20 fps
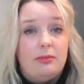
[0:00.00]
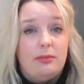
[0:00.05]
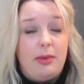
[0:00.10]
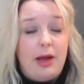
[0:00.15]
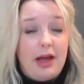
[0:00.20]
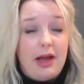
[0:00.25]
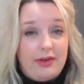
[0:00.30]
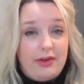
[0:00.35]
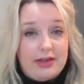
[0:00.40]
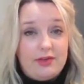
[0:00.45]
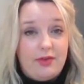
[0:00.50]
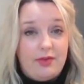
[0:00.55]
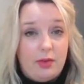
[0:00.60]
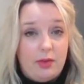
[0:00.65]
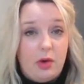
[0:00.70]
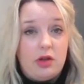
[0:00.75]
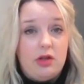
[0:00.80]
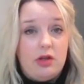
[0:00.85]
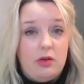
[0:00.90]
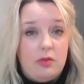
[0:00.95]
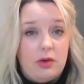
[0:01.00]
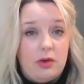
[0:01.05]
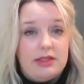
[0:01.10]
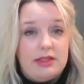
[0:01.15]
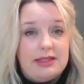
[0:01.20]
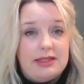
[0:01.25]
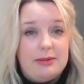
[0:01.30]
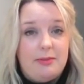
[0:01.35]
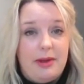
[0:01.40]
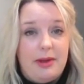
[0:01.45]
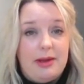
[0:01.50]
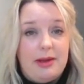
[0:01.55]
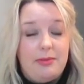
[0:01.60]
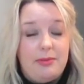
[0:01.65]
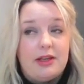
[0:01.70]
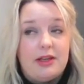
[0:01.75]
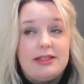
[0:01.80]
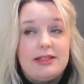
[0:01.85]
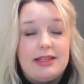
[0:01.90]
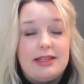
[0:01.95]
perfect for what you want it to be,
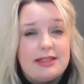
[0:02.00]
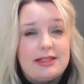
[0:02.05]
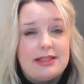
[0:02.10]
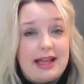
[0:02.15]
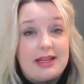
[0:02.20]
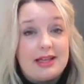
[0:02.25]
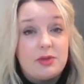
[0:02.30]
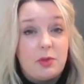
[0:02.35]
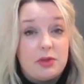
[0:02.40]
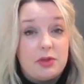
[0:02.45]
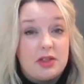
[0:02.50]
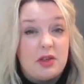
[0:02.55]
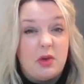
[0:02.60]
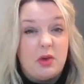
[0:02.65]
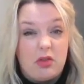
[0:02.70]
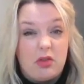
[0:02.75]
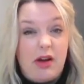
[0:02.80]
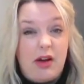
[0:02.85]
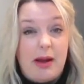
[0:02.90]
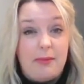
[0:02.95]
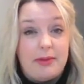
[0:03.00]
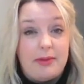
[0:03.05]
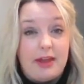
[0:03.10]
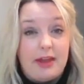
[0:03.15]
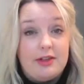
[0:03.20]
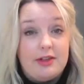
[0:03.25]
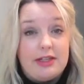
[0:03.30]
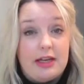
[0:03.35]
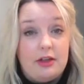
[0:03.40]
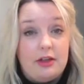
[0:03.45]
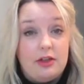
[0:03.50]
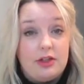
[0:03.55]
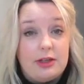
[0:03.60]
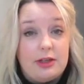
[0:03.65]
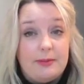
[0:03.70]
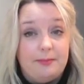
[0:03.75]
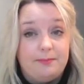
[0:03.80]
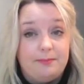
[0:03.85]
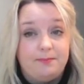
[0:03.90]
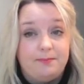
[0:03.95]
because that's what's going to grab their
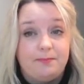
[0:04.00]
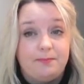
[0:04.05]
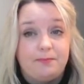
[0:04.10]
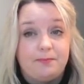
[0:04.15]
attention.